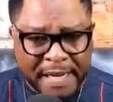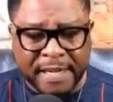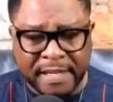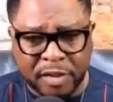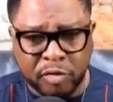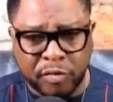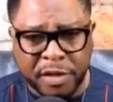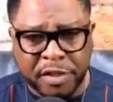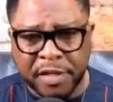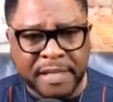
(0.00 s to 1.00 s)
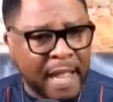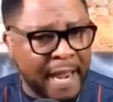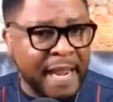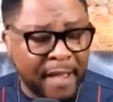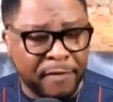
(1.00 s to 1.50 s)
in these regions,
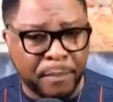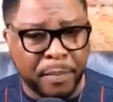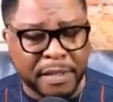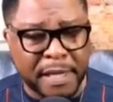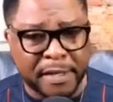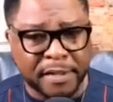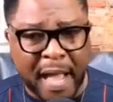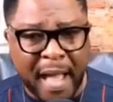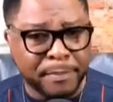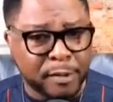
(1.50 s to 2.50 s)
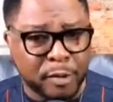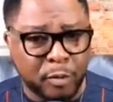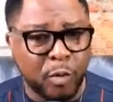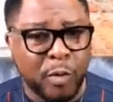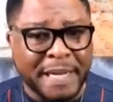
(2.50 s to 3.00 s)
and everybody is
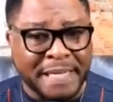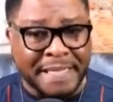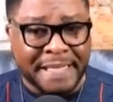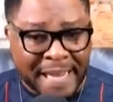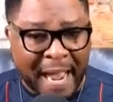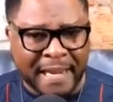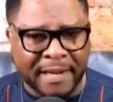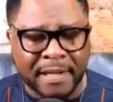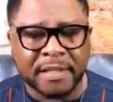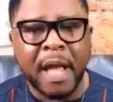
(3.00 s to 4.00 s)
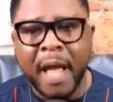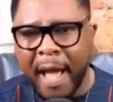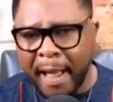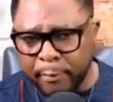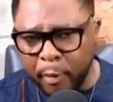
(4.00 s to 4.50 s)
absolutely silent
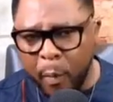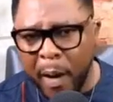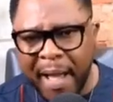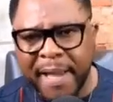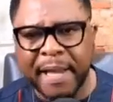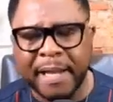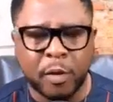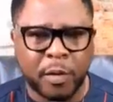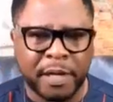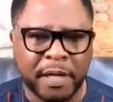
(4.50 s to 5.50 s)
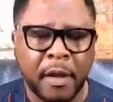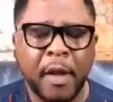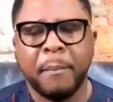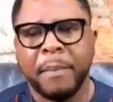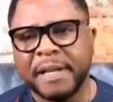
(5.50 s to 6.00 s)
and quiet on it.
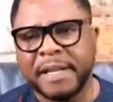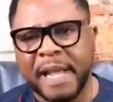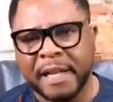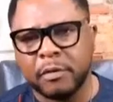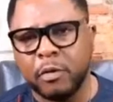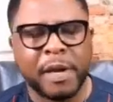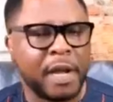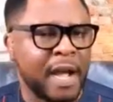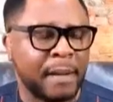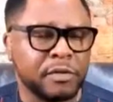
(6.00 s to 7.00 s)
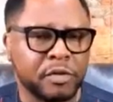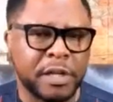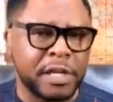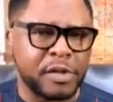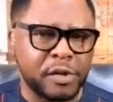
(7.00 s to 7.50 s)
But yet, when it comes to
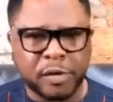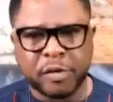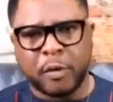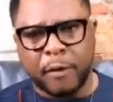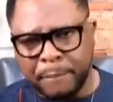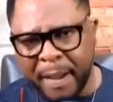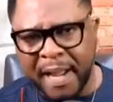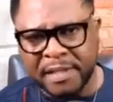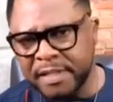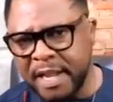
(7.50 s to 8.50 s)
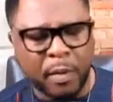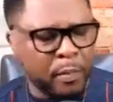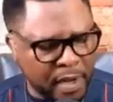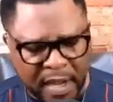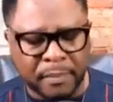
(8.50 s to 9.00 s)
the issues of Palestine,
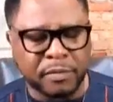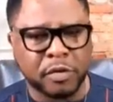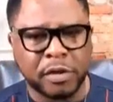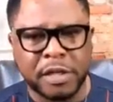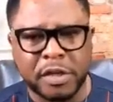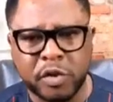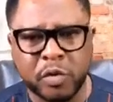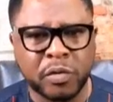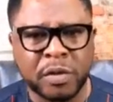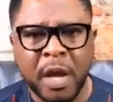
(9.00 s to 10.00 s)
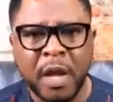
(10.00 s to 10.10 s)
when it comes to the issues,